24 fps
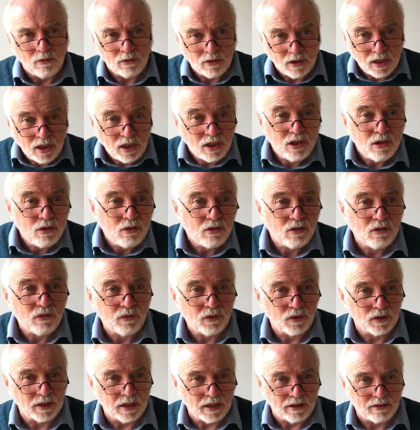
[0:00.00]
the
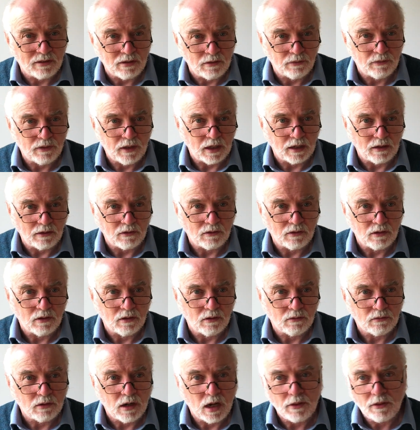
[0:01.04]
usefulness of things,
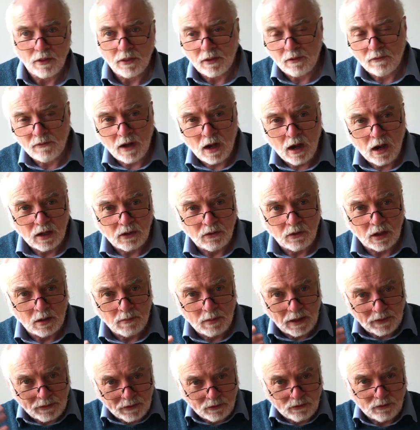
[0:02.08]
rather than arguing
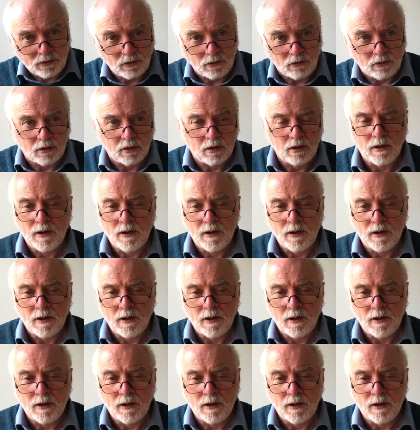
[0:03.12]
about the truth.